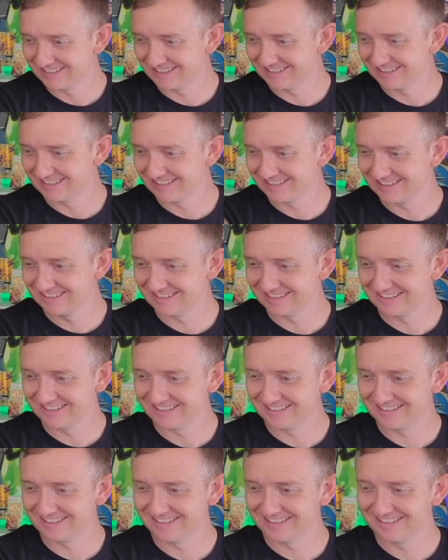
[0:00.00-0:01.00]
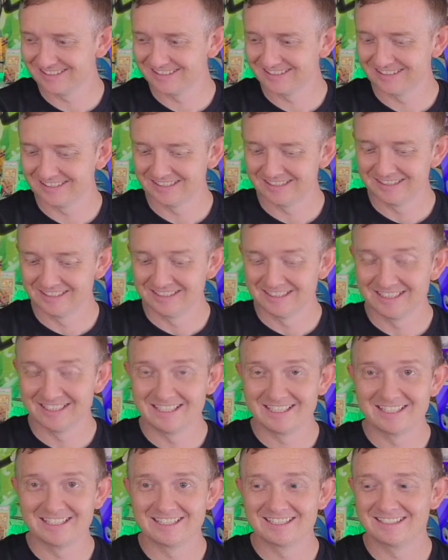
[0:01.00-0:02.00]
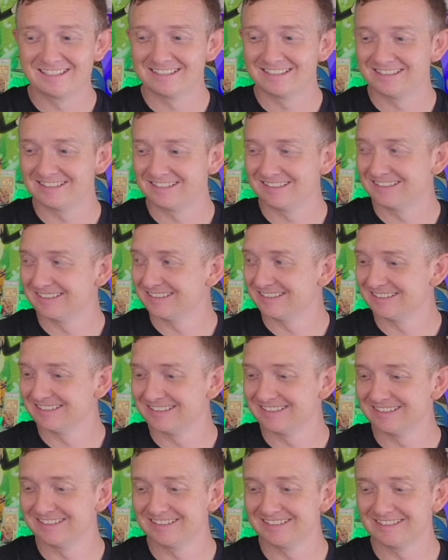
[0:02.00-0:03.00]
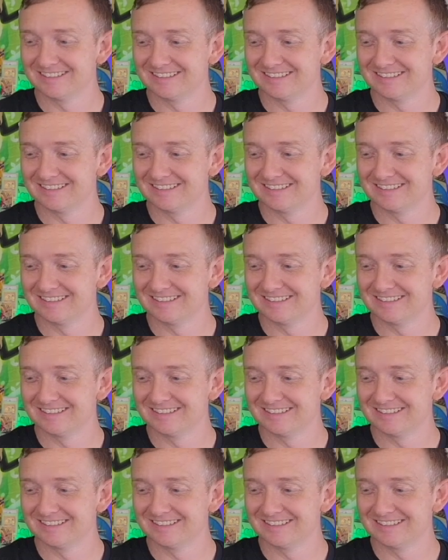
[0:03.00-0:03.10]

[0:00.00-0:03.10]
The person shown says nothing.